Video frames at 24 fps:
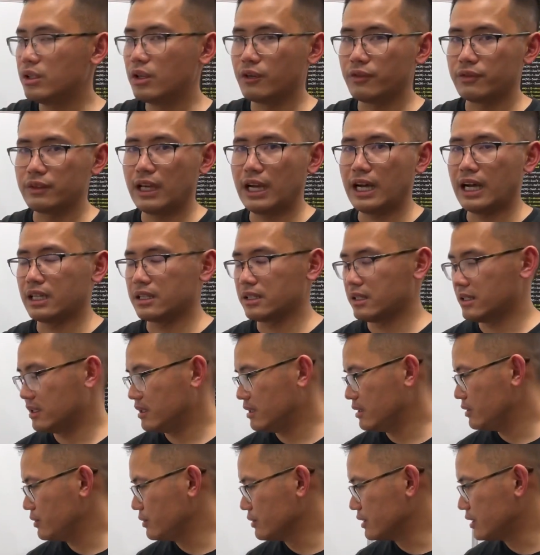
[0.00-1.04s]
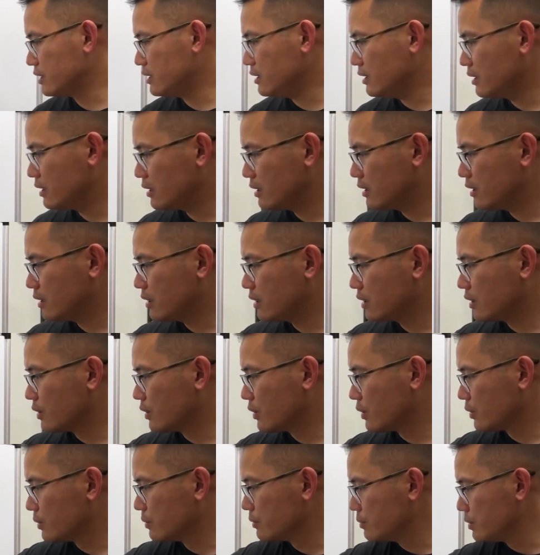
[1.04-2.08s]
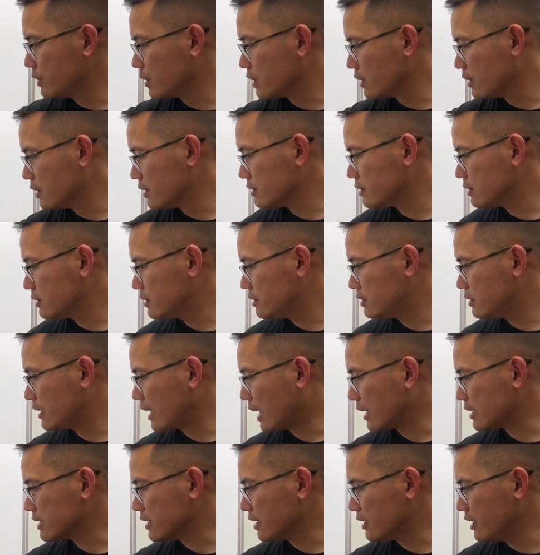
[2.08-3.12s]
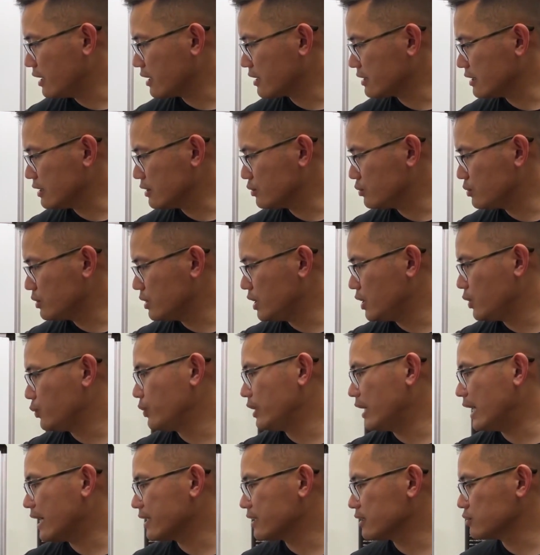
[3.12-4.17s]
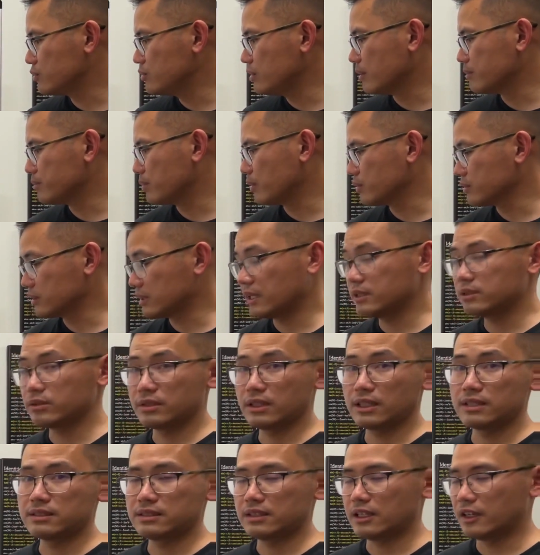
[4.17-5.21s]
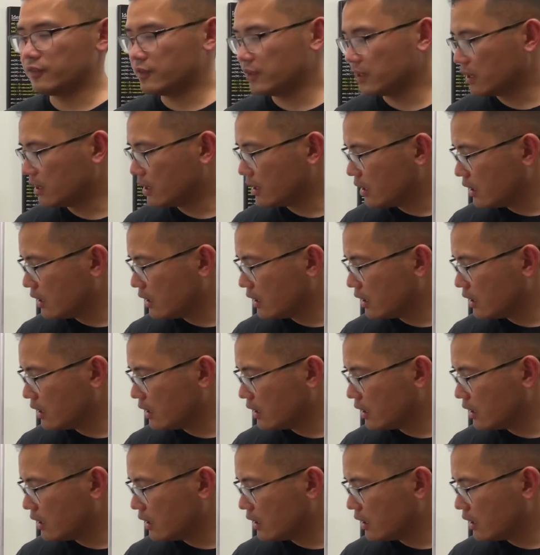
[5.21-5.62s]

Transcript: of that, you see? Because that's a negative 3, we add the 3 on both sides, so that's 7.